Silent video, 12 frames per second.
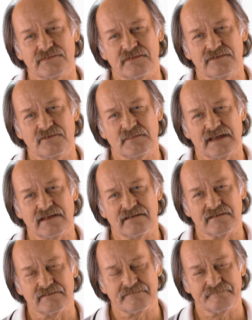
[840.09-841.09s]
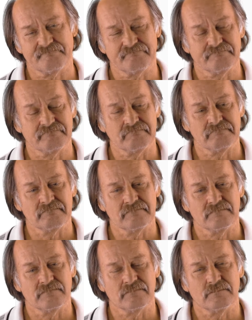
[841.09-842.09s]
that you make.
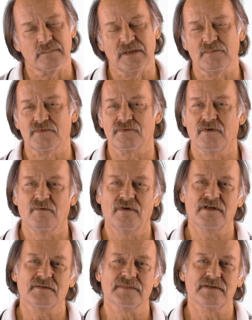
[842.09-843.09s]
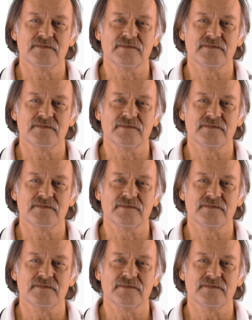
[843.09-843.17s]
People don't want to be